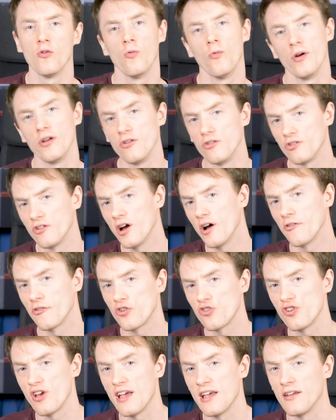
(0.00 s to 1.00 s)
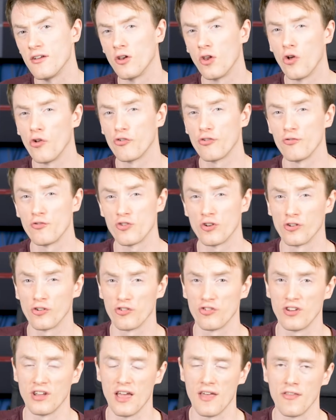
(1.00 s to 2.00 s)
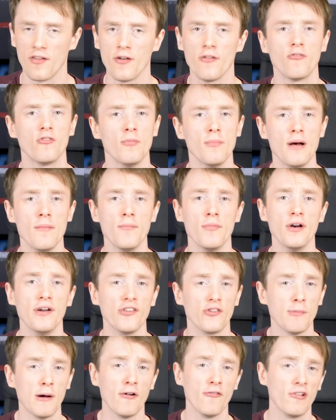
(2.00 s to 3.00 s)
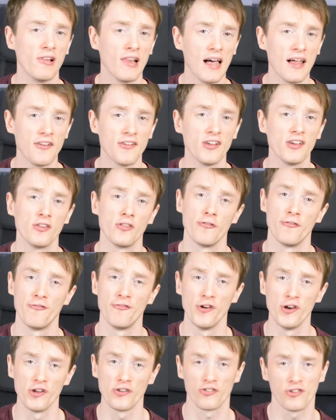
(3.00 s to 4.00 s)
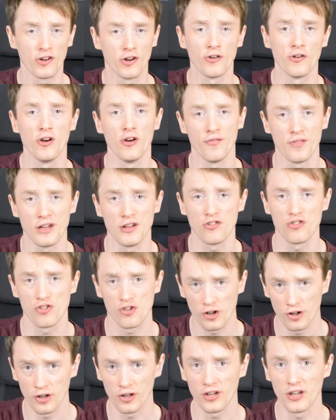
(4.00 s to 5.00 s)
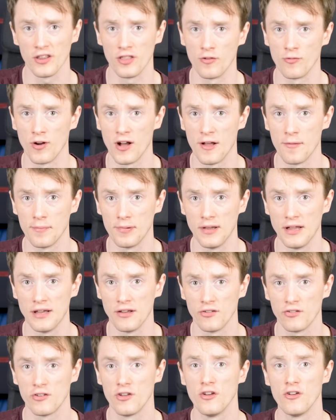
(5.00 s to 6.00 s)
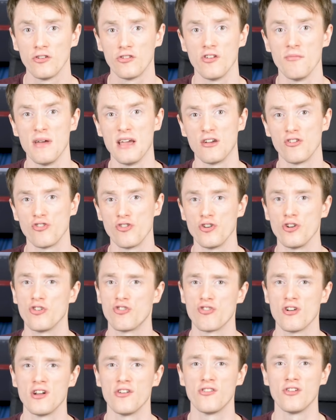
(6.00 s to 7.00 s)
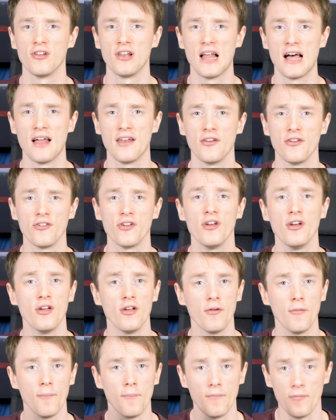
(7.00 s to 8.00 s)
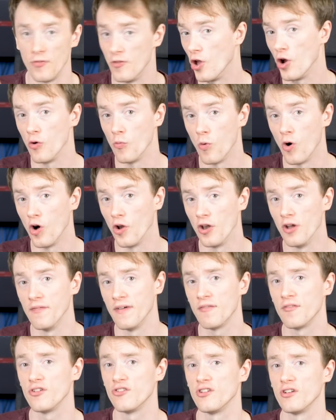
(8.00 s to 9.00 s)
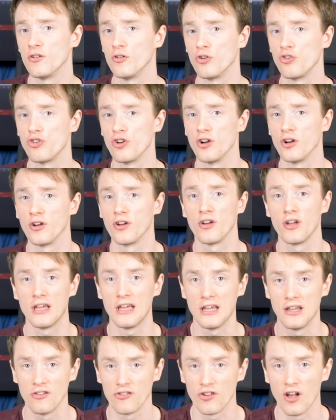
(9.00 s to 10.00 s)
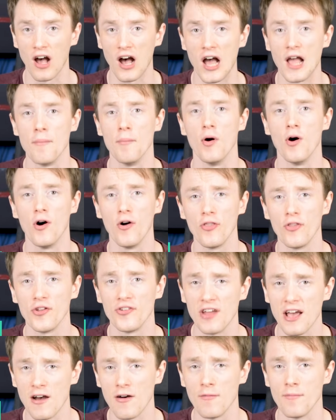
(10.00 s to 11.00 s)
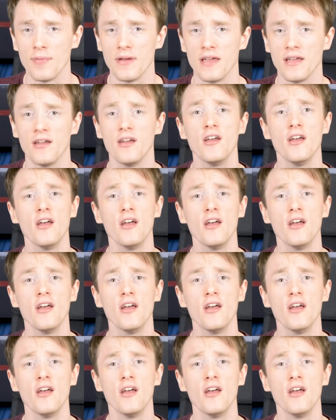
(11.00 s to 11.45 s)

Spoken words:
When you start to chain lots of chunks together, remember it's about landing the first note of each chunk in the right place. So make sure you're trying to land note 1 of every single chunk in time on the downbeat.